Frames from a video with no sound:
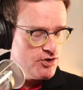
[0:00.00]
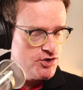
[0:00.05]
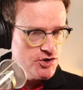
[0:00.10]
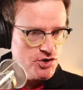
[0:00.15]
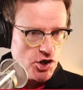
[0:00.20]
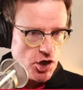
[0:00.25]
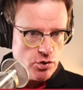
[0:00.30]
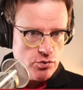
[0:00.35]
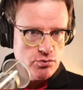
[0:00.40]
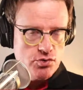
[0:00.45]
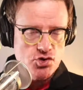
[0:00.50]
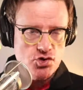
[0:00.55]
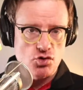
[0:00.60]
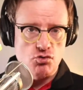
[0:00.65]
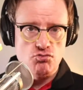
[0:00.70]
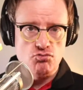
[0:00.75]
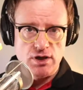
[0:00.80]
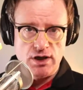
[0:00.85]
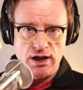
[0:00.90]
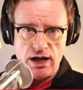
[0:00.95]
Don't
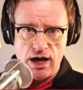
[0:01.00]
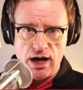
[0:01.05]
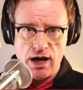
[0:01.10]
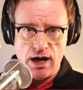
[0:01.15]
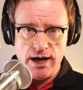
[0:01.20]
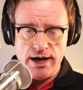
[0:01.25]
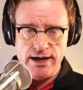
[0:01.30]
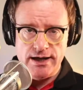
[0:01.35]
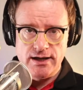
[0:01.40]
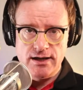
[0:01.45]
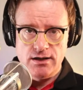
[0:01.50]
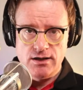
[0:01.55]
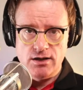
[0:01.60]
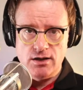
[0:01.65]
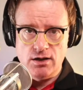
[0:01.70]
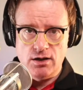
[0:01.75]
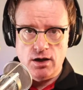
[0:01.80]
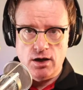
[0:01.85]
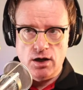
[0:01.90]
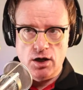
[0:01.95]
rely
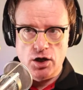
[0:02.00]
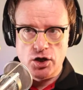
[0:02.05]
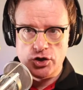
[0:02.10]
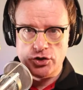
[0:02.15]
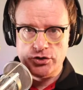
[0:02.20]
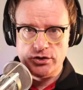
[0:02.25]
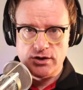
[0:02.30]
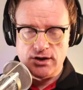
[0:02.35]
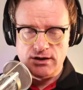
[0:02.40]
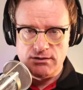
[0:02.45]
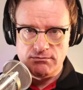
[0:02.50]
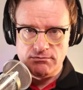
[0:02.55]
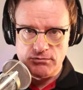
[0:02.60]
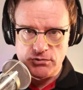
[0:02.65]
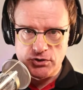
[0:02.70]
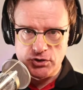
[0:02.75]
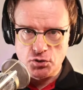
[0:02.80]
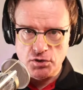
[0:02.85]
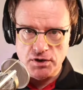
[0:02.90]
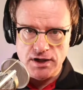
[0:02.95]
on
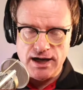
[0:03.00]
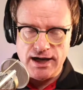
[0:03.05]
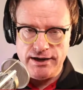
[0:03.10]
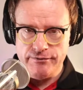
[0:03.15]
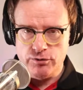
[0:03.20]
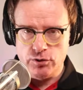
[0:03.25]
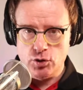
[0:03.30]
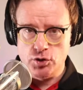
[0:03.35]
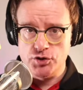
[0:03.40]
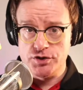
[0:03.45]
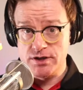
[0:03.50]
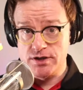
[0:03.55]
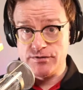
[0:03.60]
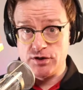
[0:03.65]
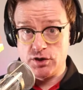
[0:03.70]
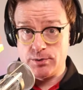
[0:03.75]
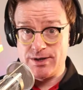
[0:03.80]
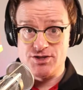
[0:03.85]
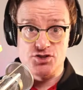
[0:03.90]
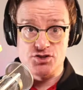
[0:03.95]
your live audience
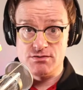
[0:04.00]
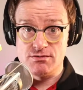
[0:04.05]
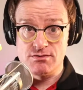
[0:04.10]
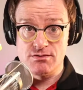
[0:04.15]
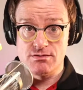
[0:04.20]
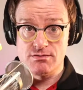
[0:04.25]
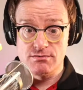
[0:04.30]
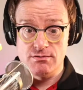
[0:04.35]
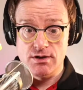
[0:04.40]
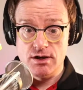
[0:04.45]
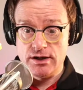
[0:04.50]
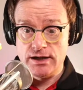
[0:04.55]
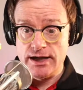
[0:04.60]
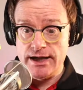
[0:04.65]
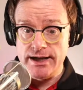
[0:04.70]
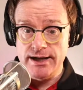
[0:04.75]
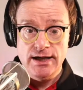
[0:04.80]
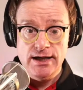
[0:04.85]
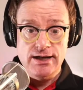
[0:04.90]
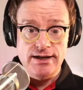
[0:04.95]
for questions.
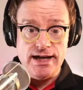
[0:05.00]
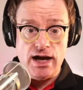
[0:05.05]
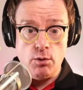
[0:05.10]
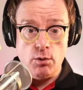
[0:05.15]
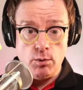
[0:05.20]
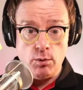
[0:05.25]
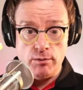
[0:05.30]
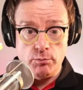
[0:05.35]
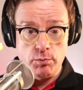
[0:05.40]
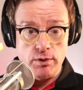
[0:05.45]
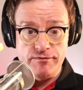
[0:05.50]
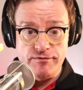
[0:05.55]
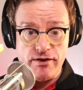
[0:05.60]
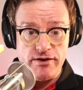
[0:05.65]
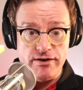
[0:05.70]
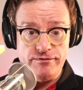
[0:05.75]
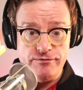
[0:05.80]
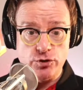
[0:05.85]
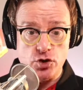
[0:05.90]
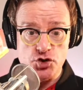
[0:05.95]
Okay. Now, we're
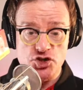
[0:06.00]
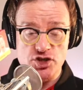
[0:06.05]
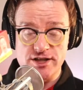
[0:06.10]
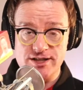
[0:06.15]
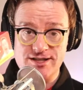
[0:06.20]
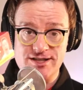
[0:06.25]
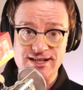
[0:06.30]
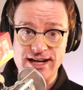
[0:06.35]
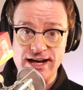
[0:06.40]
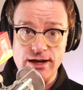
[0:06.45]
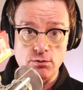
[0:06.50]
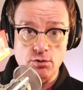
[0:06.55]
very fortunate today.